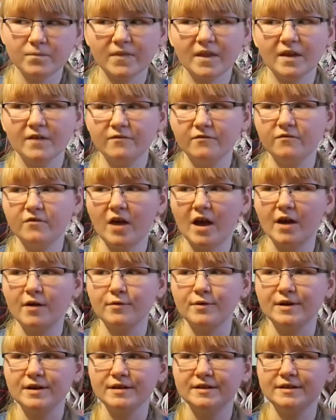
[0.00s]

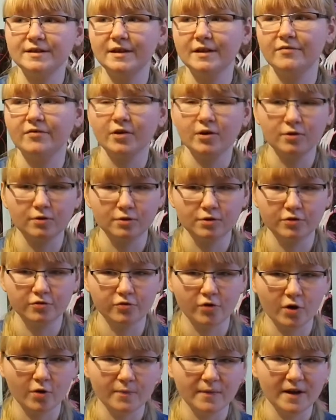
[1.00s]
very difficult
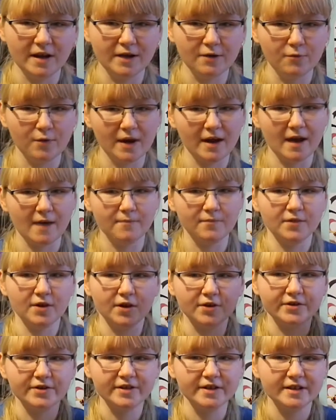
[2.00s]
for me when I'm
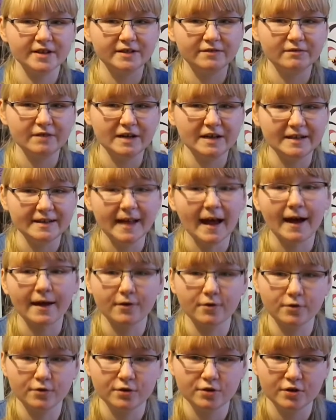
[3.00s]
not really that
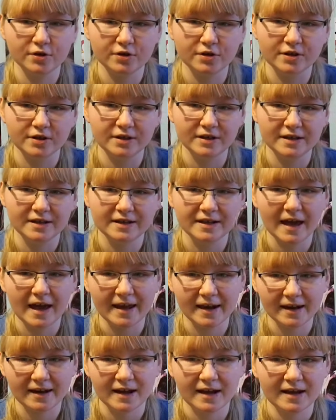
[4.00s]
good in
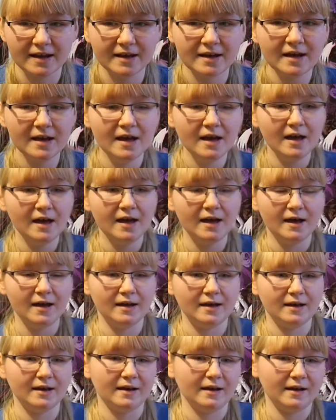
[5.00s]
editing.
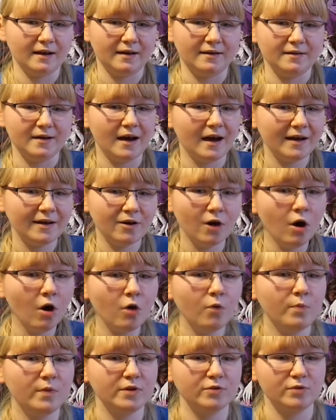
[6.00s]
I
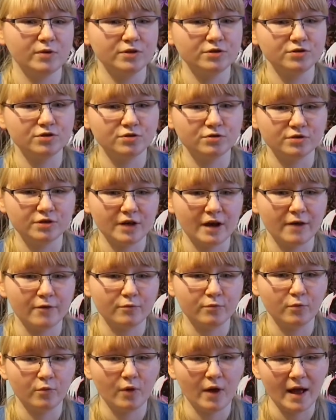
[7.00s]
hope it will turn
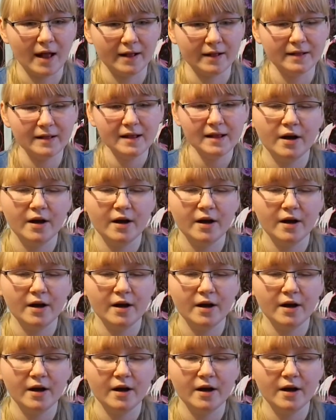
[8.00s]
out well.